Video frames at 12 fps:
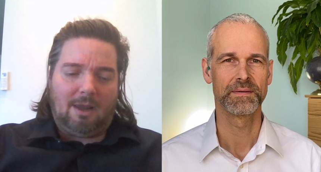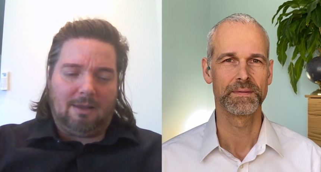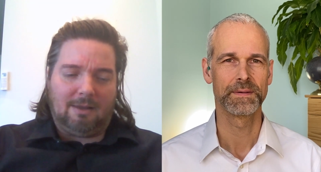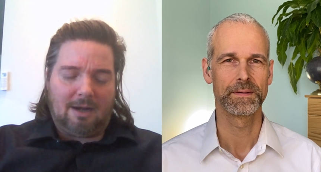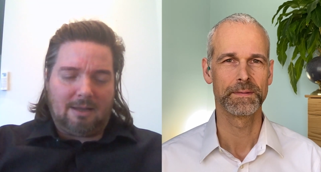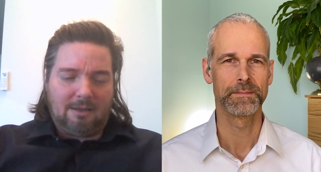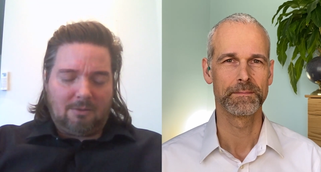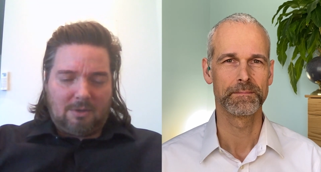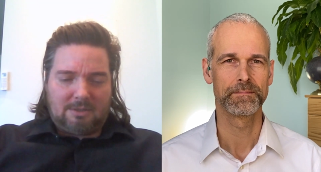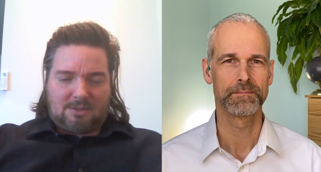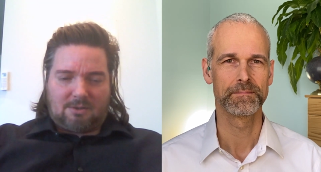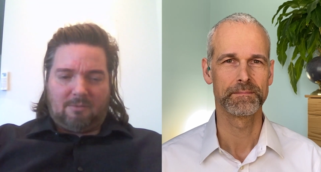Speaker 1: I think
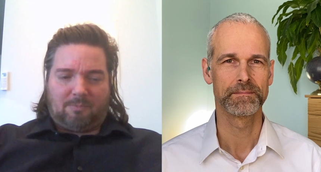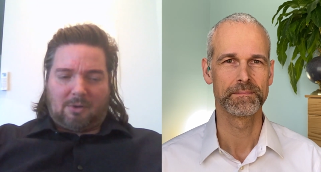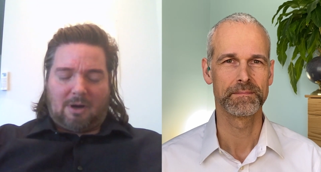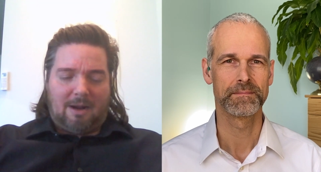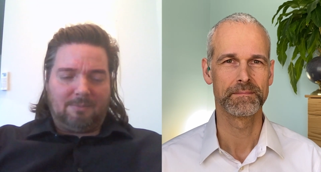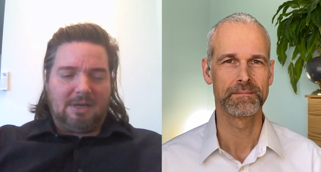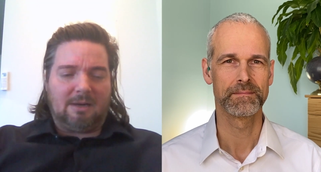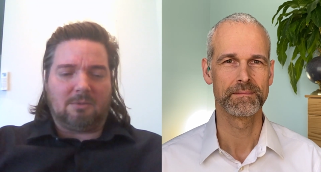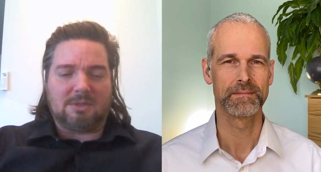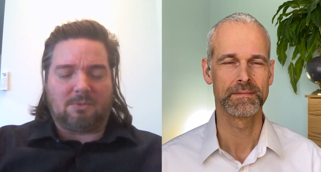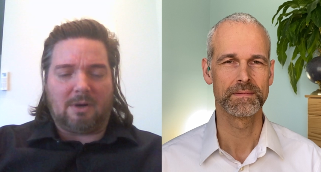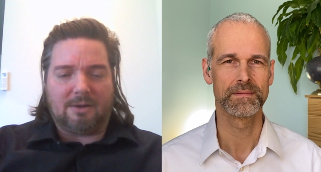what sort of prompted it
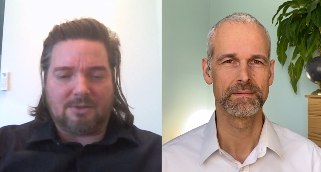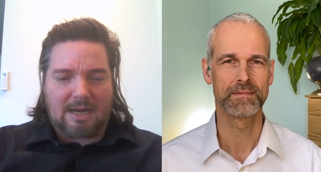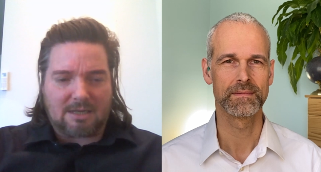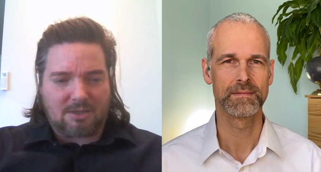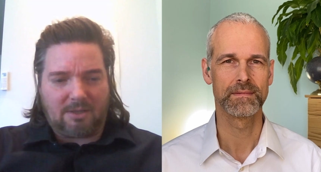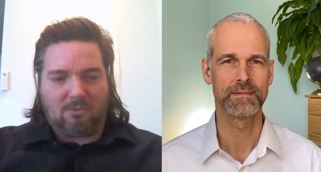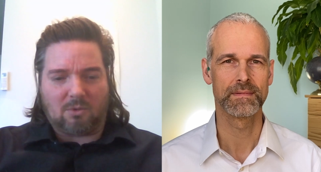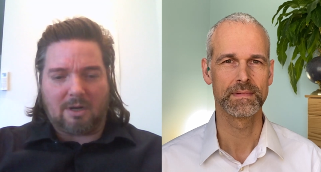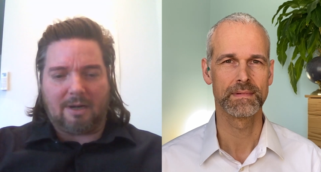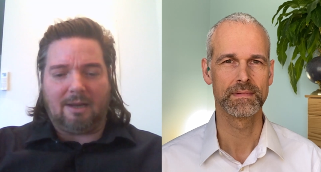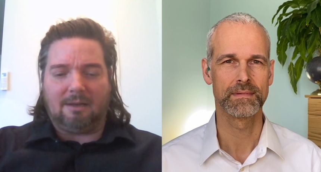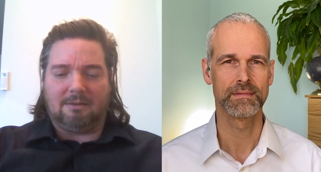was when I was actually
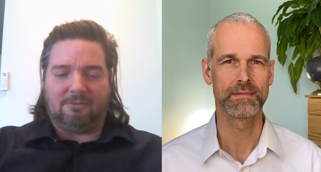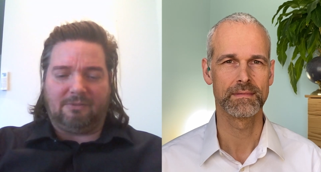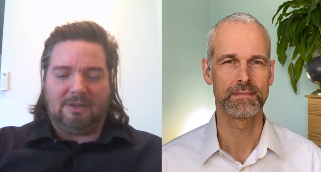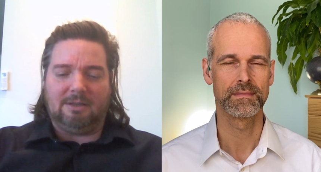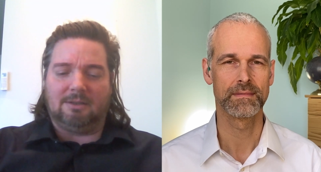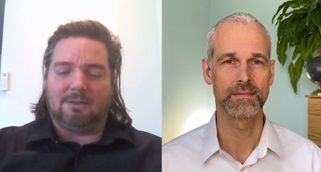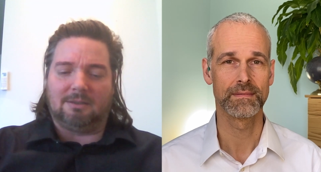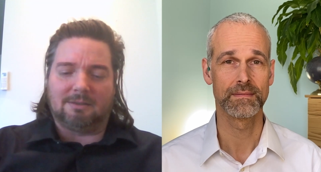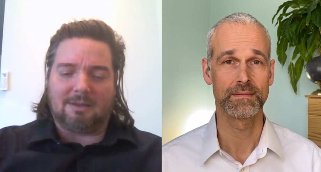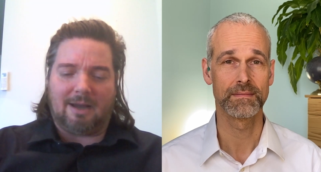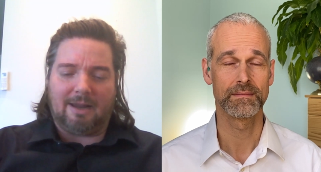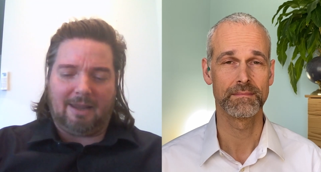working in the
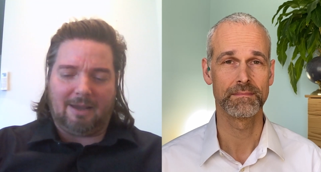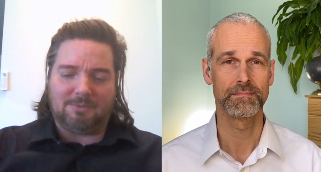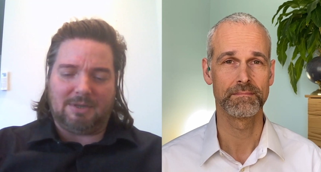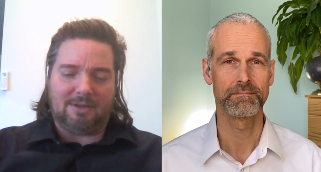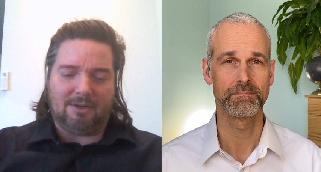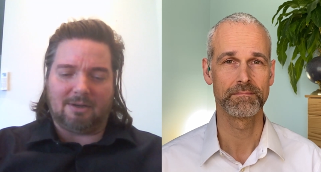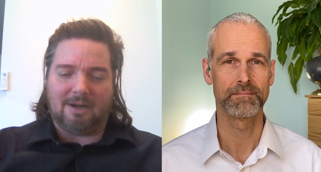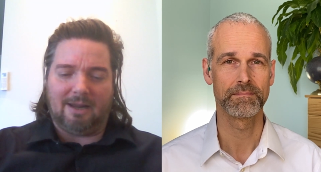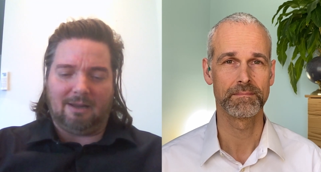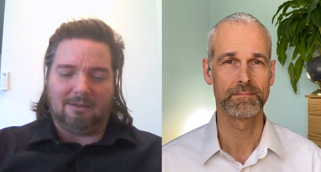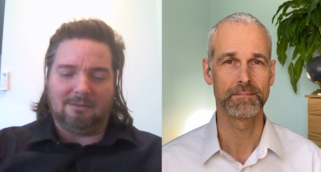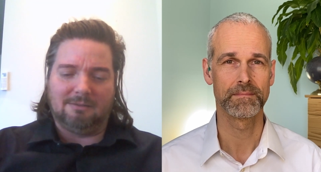field, I kept
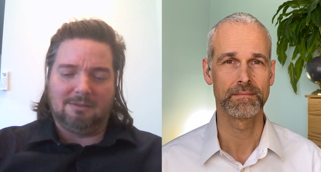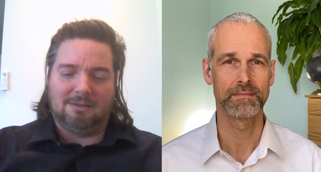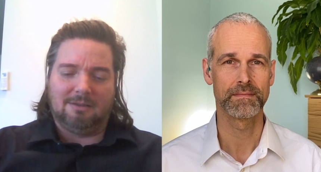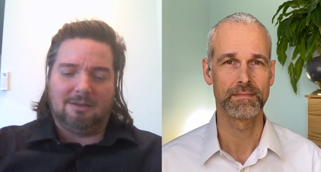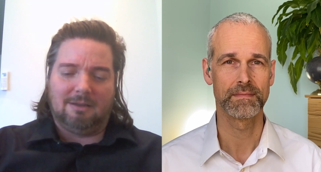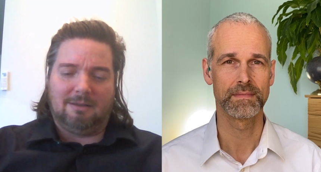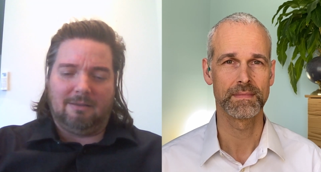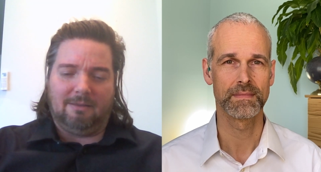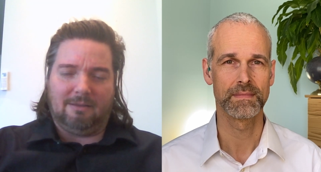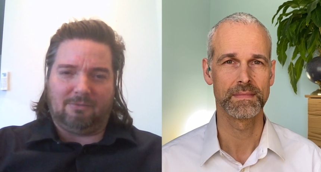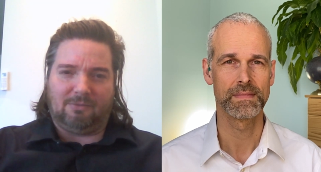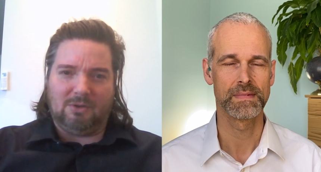hearing
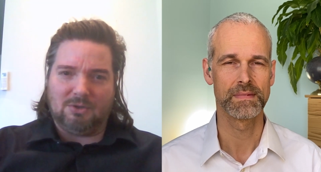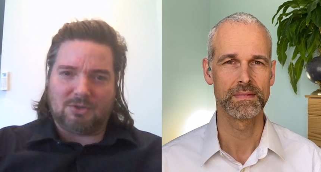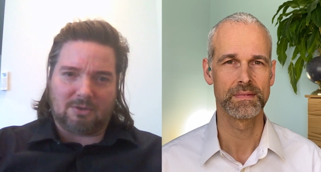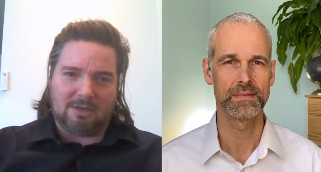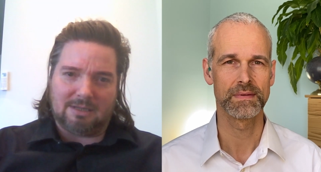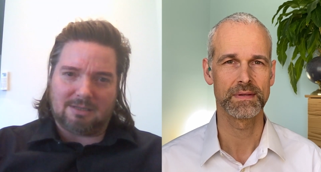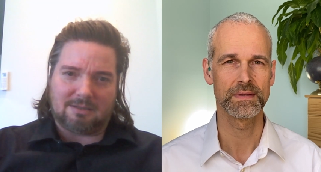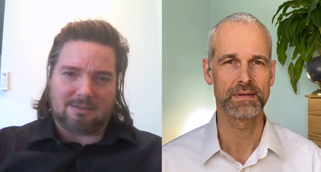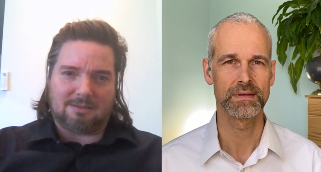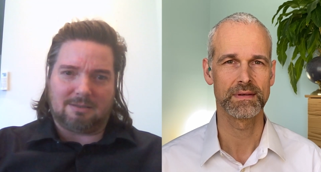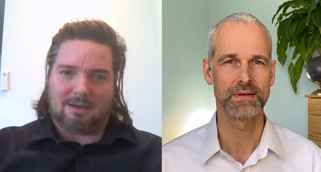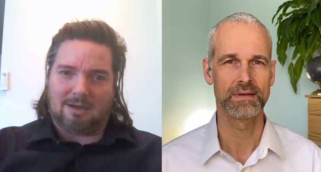the
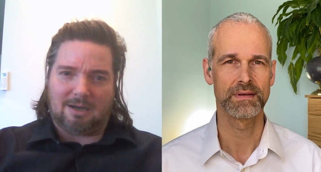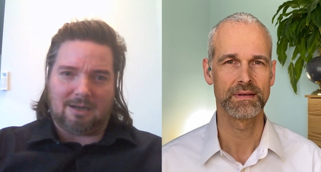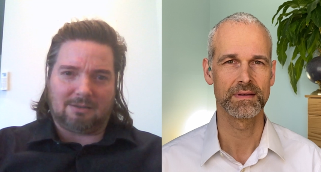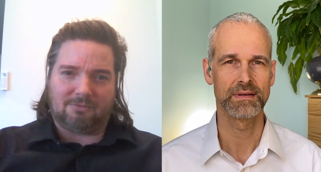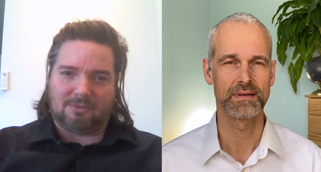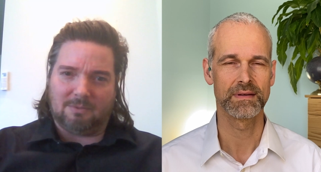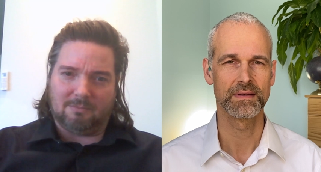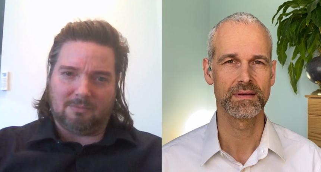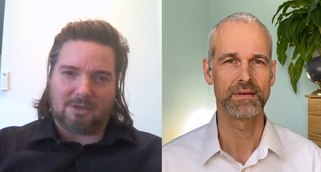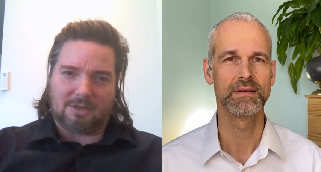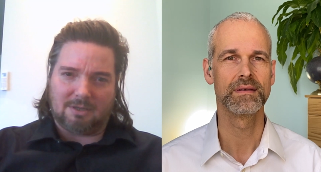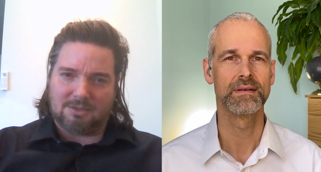futurist talk
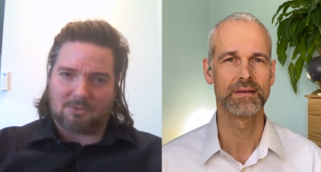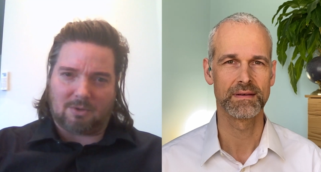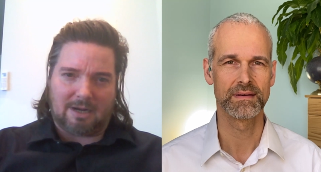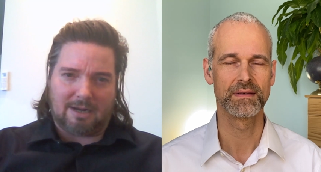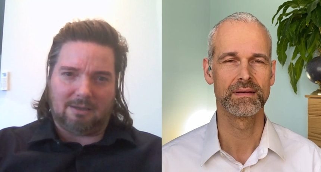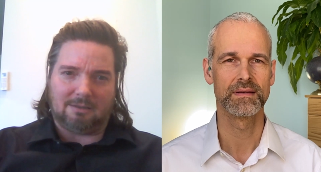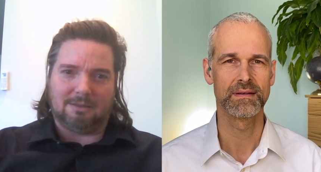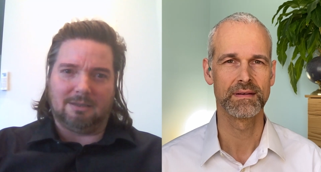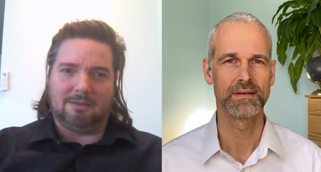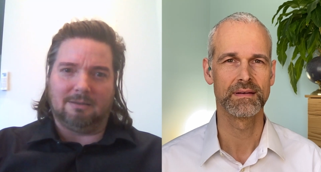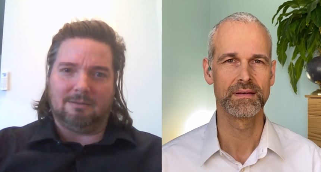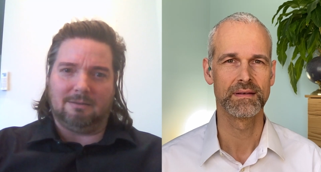from Kurzweil
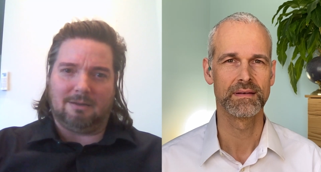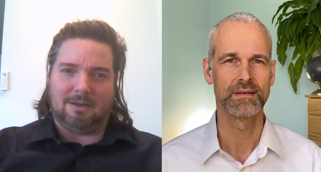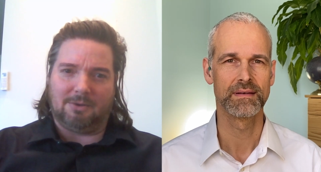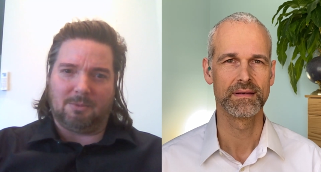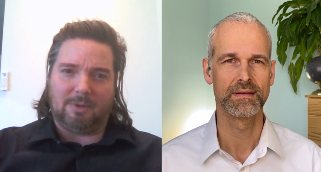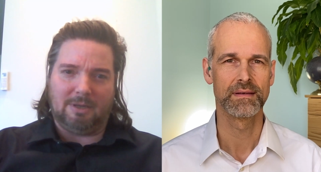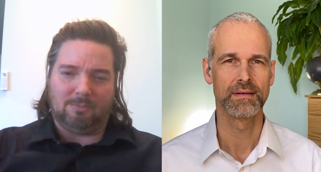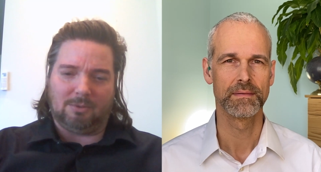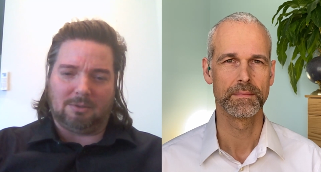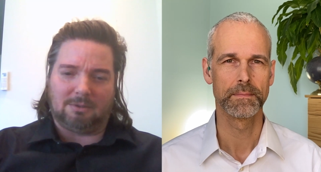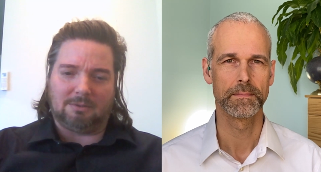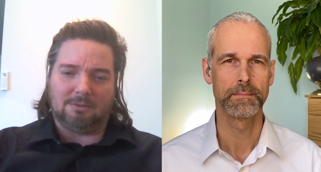and other
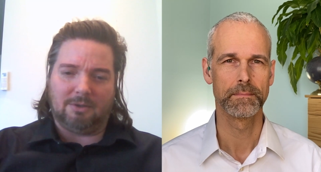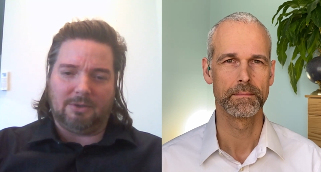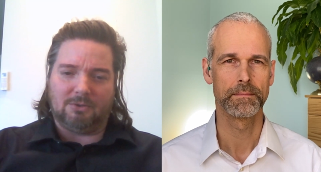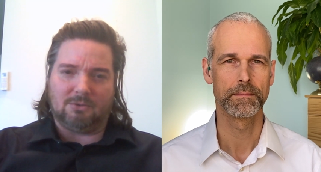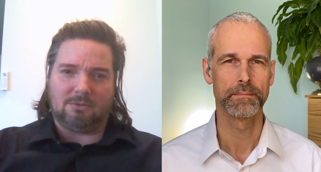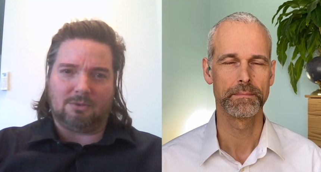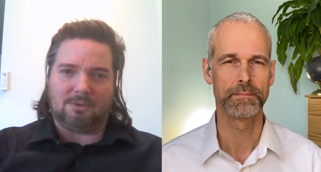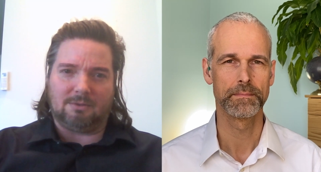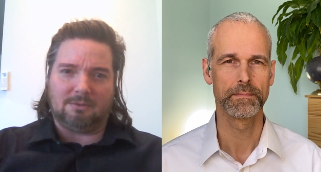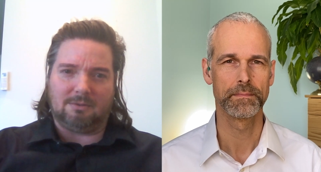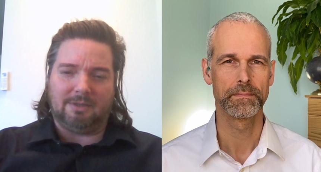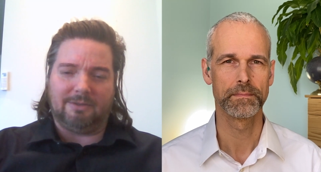people who
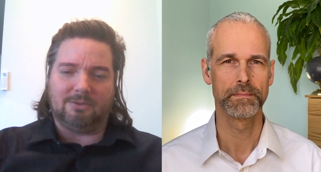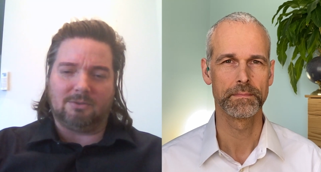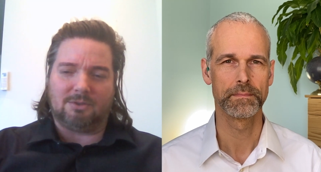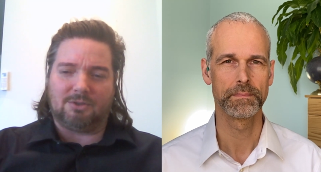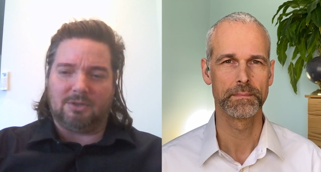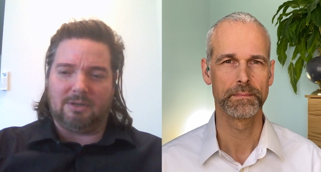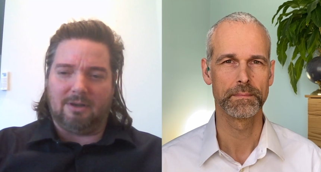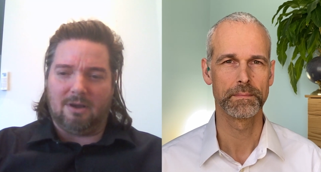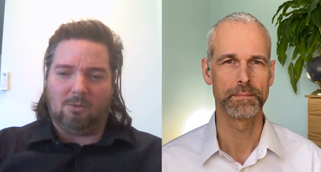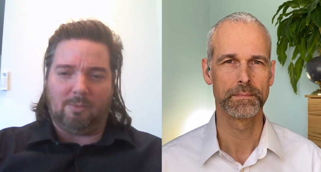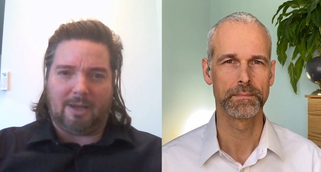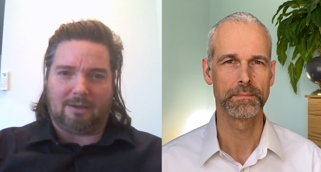should
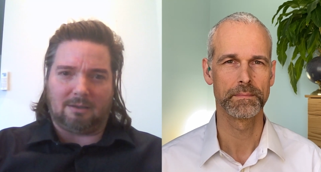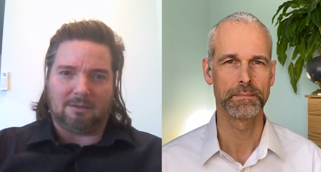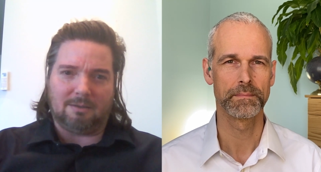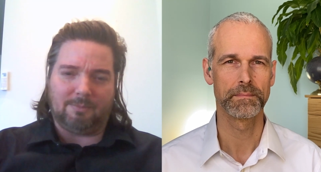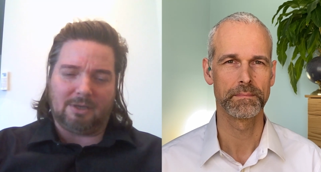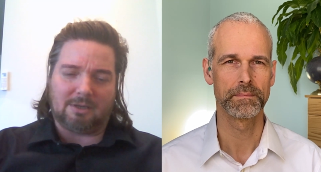know better. I mean,